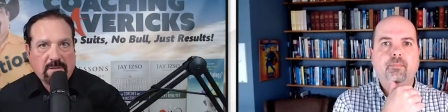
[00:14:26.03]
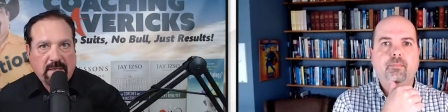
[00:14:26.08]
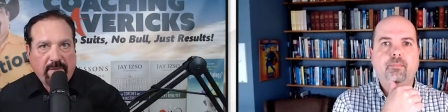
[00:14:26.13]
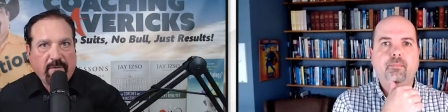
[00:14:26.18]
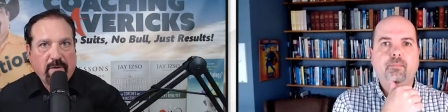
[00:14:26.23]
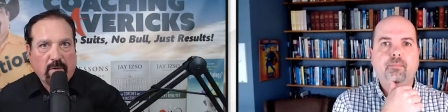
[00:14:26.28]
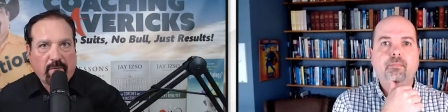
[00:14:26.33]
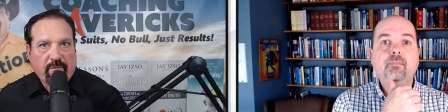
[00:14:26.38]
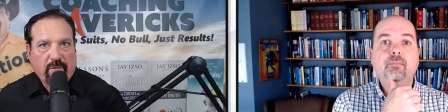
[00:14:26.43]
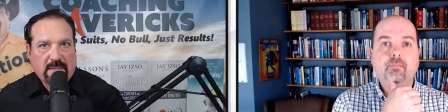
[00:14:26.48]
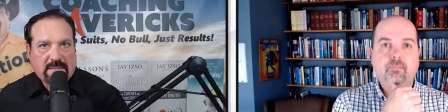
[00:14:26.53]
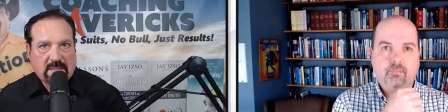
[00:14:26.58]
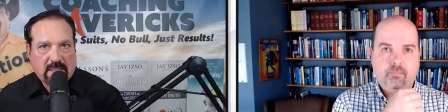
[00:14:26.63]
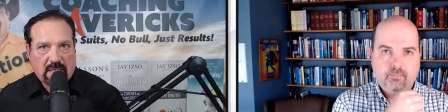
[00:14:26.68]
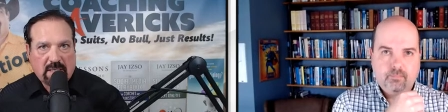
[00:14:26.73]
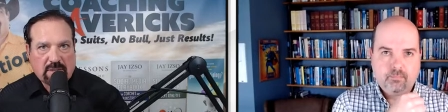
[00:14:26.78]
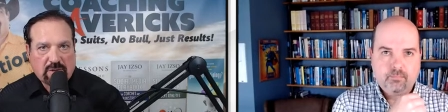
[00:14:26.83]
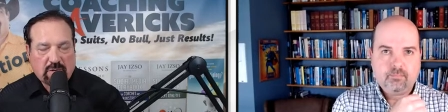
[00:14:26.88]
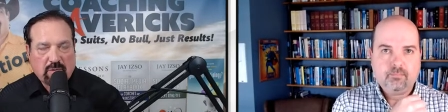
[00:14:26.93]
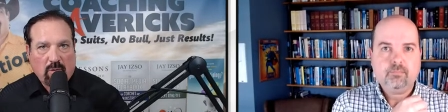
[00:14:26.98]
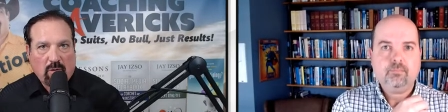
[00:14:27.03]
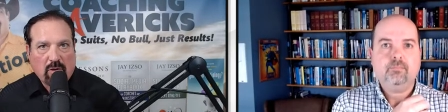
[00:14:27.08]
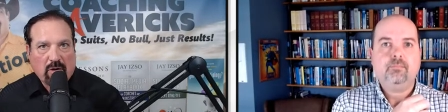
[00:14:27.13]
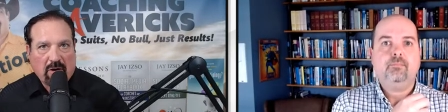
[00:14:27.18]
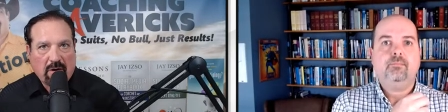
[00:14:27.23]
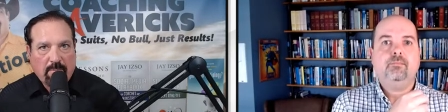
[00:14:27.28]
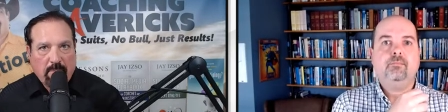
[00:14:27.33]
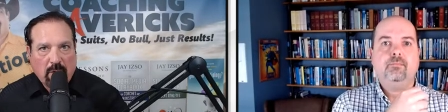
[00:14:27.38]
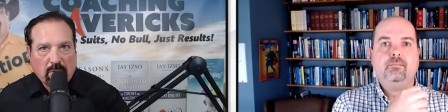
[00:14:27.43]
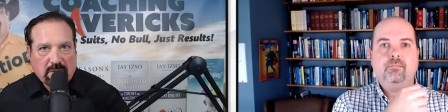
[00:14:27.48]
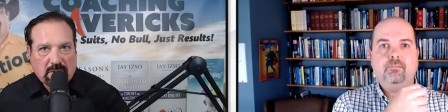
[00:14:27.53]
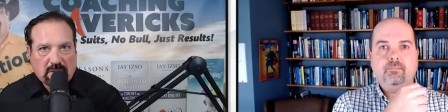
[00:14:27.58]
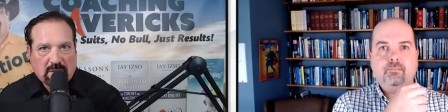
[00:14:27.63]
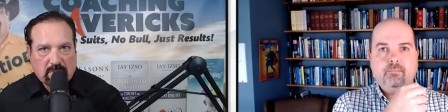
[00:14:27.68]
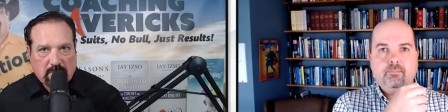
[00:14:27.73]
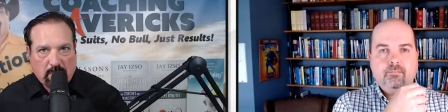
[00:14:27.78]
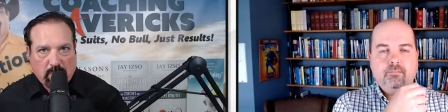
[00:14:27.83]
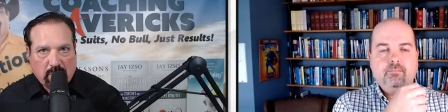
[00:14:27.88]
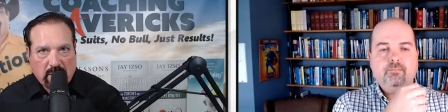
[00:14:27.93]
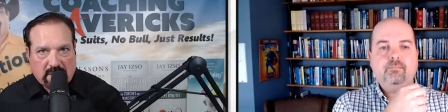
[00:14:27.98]
Speaker 1: difficult for us to control our emotions
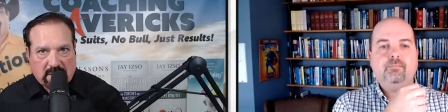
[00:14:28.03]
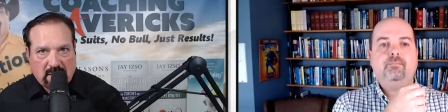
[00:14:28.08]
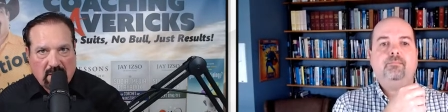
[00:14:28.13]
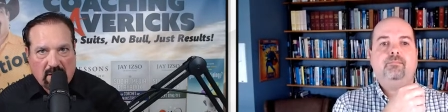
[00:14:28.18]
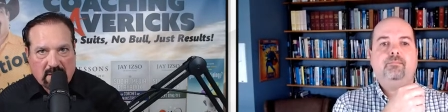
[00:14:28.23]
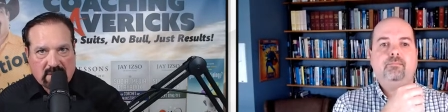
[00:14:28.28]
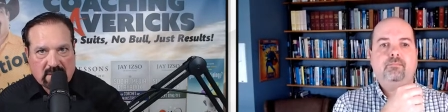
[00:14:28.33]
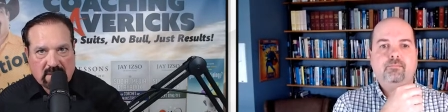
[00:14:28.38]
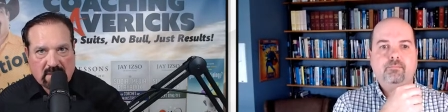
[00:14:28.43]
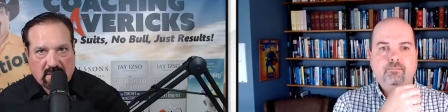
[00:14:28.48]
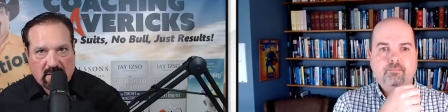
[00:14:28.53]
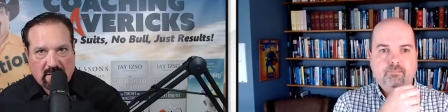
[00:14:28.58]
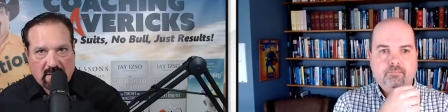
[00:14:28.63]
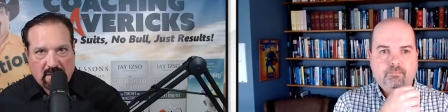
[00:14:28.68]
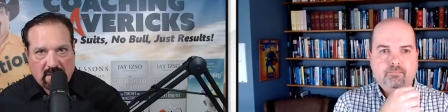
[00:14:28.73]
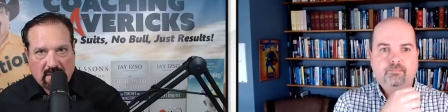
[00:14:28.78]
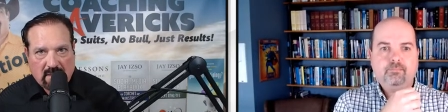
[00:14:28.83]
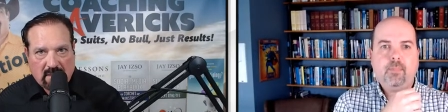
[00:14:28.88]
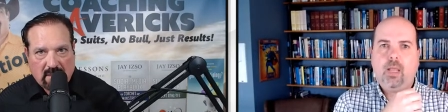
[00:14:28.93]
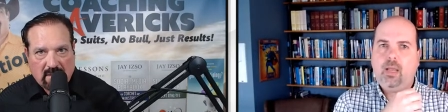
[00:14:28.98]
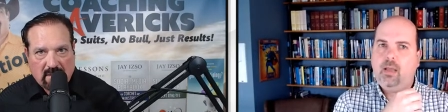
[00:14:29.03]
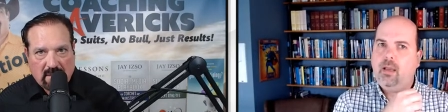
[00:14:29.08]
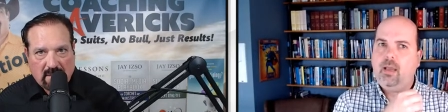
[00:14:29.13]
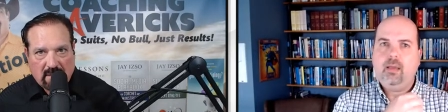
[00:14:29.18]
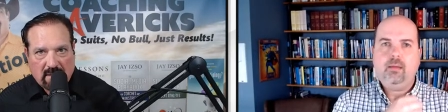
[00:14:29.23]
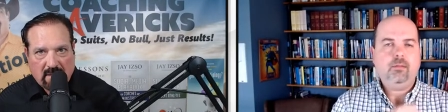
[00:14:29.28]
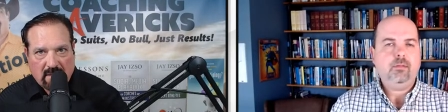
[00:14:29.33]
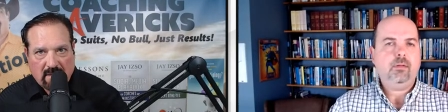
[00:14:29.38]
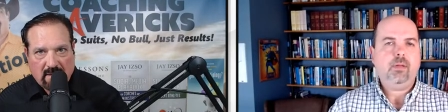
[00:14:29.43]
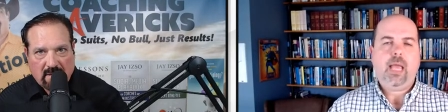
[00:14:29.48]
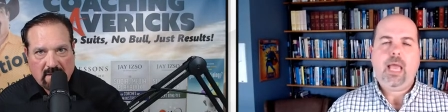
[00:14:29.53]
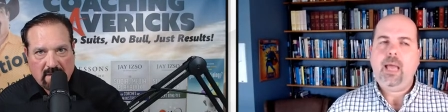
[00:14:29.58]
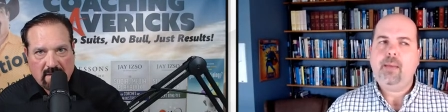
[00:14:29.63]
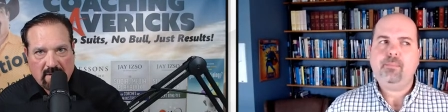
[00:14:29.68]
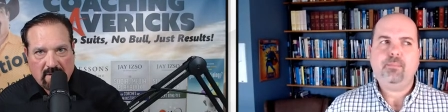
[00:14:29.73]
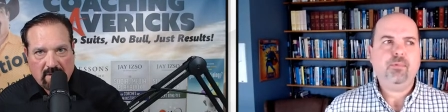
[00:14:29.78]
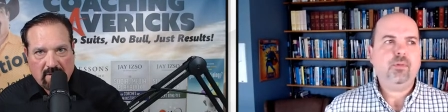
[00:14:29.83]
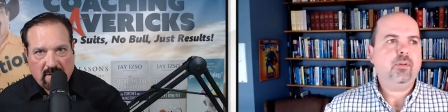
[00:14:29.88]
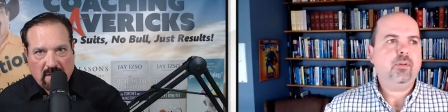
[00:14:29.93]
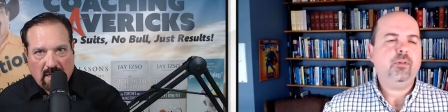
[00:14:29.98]
when we're exhausted.
Speaker 2: Uh,
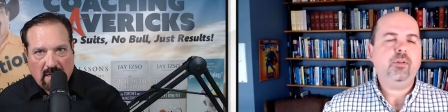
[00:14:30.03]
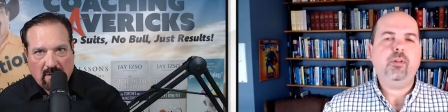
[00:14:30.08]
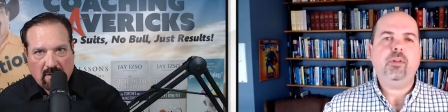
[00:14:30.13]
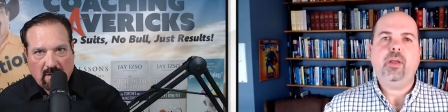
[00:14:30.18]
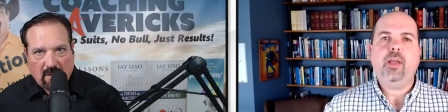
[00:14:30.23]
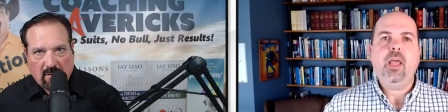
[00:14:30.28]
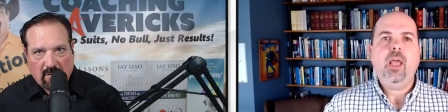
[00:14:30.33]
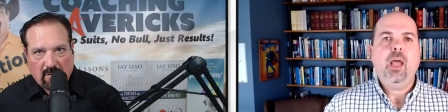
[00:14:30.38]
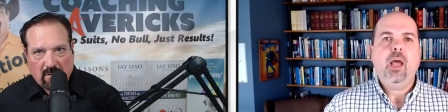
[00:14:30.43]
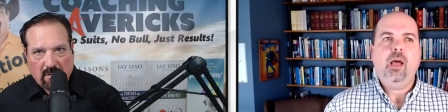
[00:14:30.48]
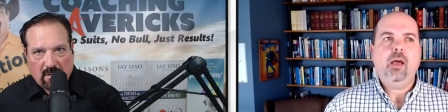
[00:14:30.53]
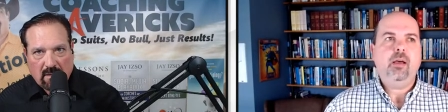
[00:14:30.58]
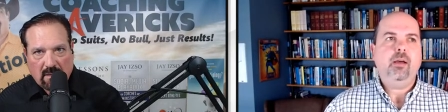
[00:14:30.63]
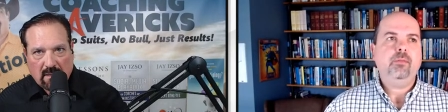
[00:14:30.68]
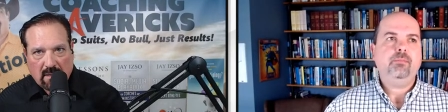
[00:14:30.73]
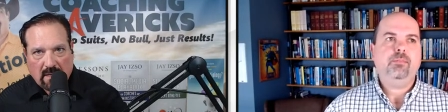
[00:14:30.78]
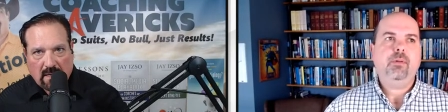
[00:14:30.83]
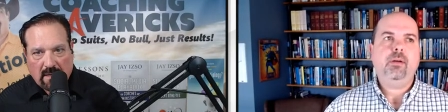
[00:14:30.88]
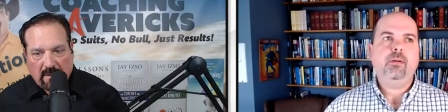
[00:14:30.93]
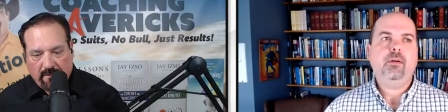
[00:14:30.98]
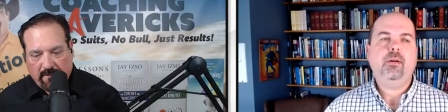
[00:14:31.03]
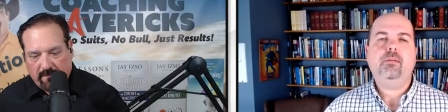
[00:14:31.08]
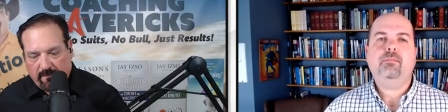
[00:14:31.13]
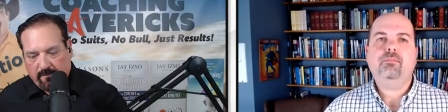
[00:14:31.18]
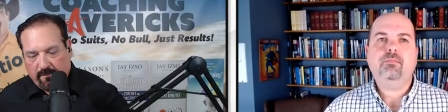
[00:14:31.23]
absolutely. Uh, a